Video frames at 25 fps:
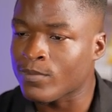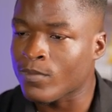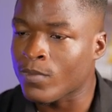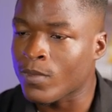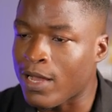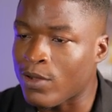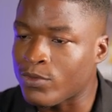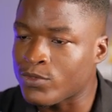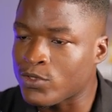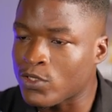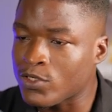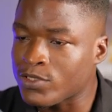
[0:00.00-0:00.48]

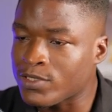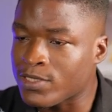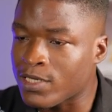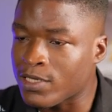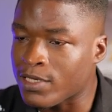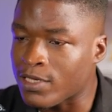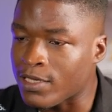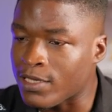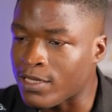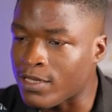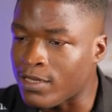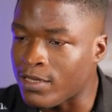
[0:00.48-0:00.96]
I'll just
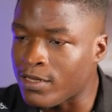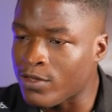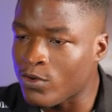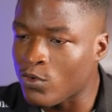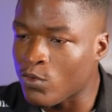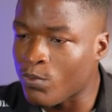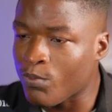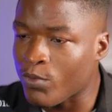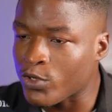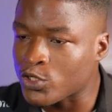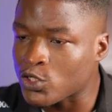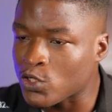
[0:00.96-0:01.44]
take a
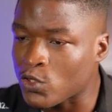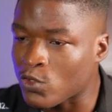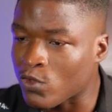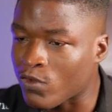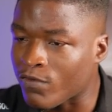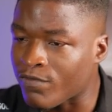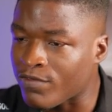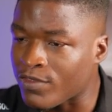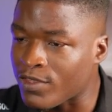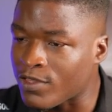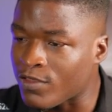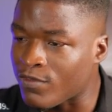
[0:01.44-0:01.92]
little portion
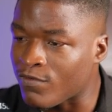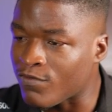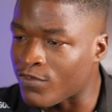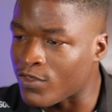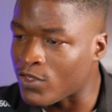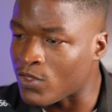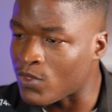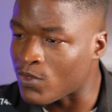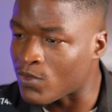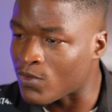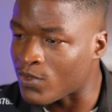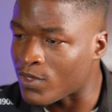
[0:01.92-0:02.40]
of this
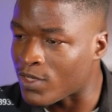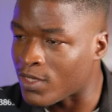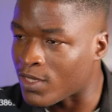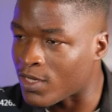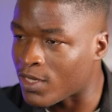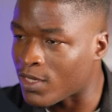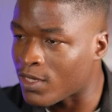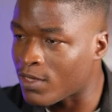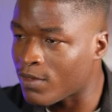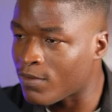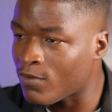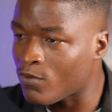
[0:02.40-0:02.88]
video
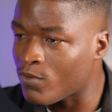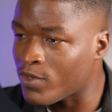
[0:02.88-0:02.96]
here